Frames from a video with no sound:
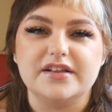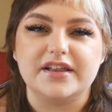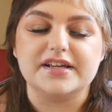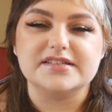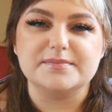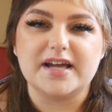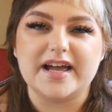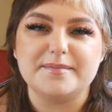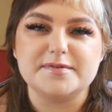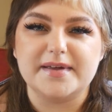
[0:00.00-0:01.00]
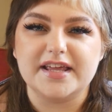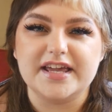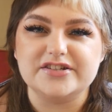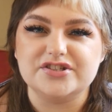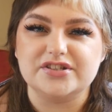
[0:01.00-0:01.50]
Like sometimes
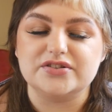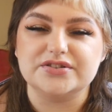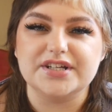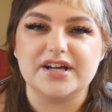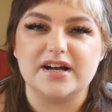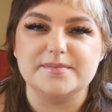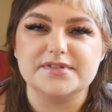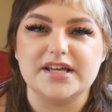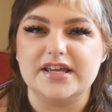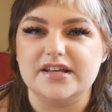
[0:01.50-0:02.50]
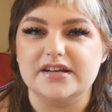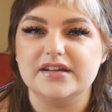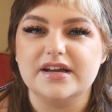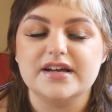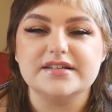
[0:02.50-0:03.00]
medication only comes in
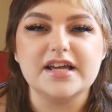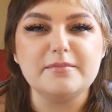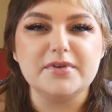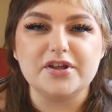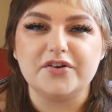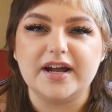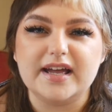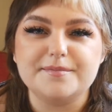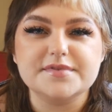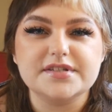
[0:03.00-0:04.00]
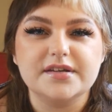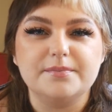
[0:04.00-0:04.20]
10 milligrams,